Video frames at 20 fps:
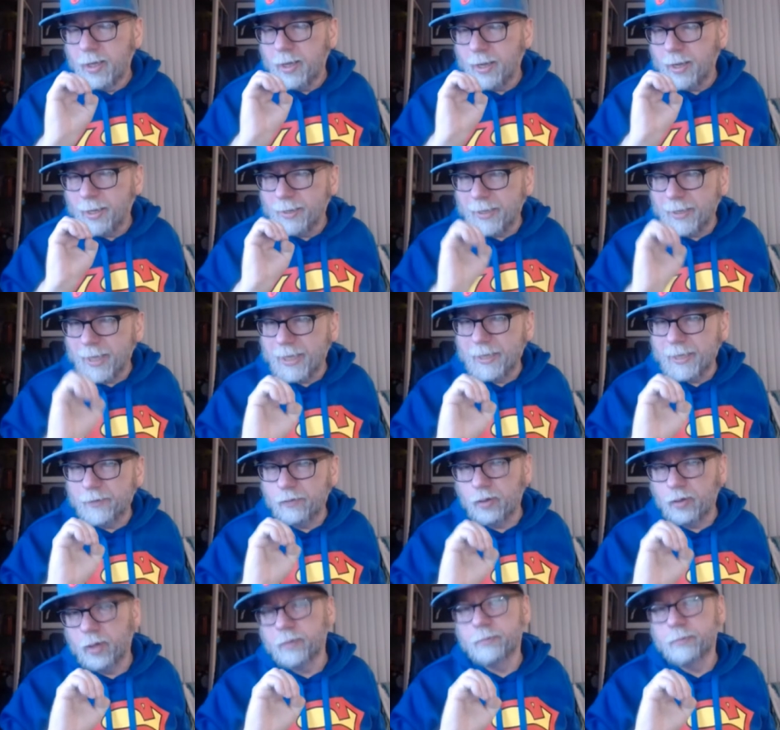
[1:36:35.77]
on any
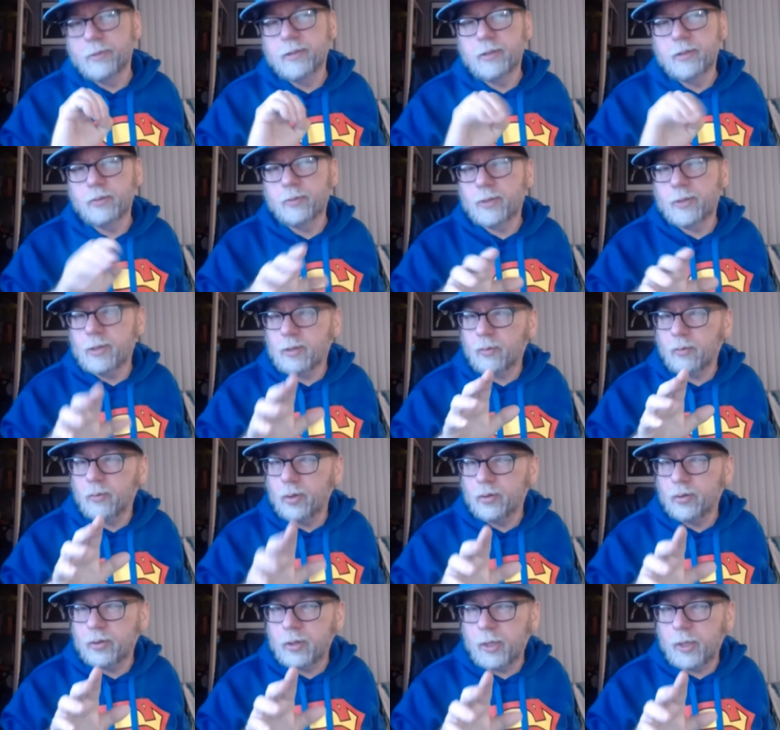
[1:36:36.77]
other omnibuses, which is a real
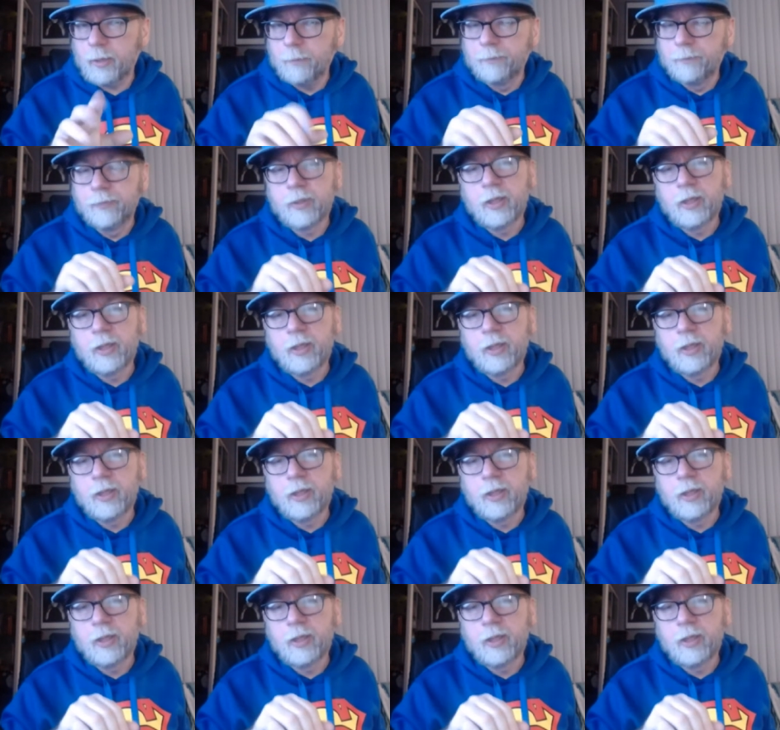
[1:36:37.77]
shame.